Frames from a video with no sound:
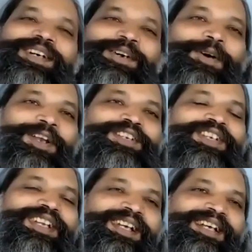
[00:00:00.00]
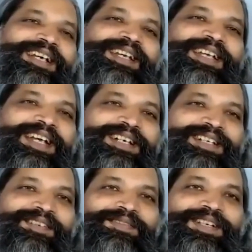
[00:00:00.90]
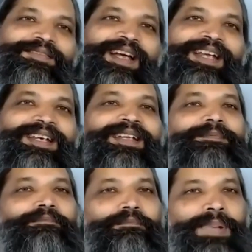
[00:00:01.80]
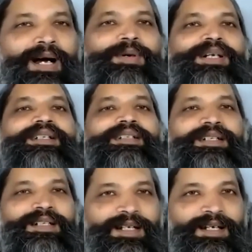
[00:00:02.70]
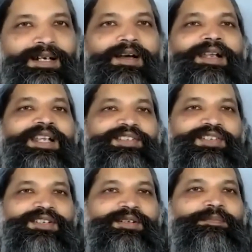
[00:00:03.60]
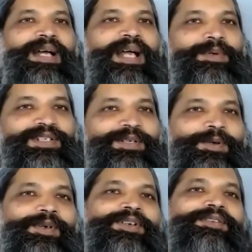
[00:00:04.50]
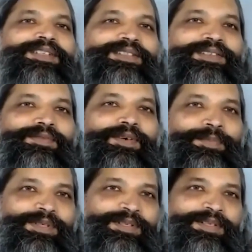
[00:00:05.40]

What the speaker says: original creative divine power, knowledge by which the whole universe is formed.